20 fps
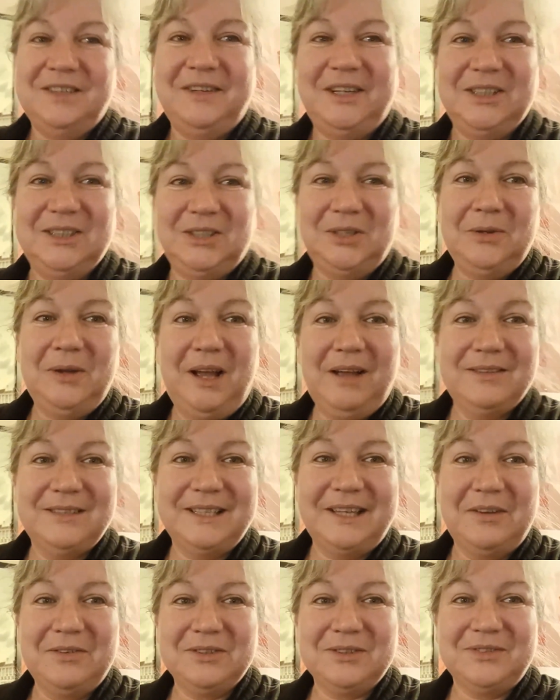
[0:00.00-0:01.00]
of our 2
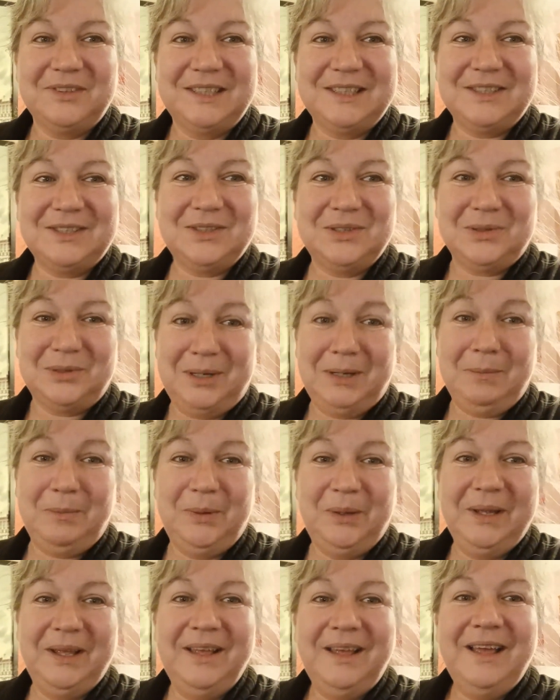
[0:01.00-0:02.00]
hotels for this
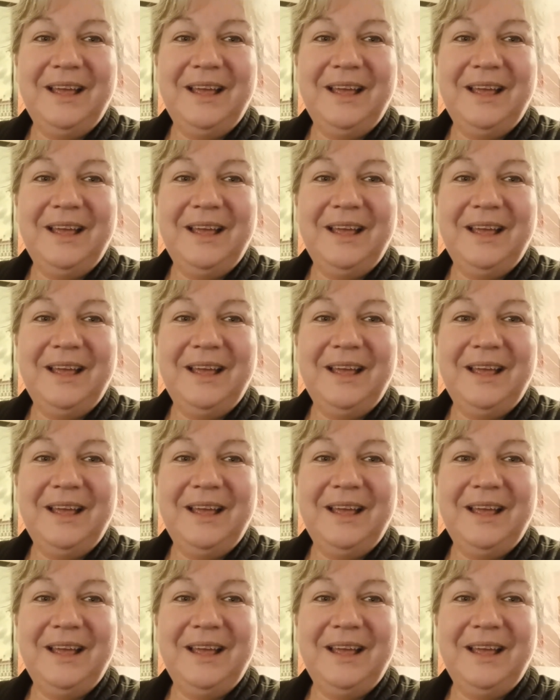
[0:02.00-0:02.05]
trip.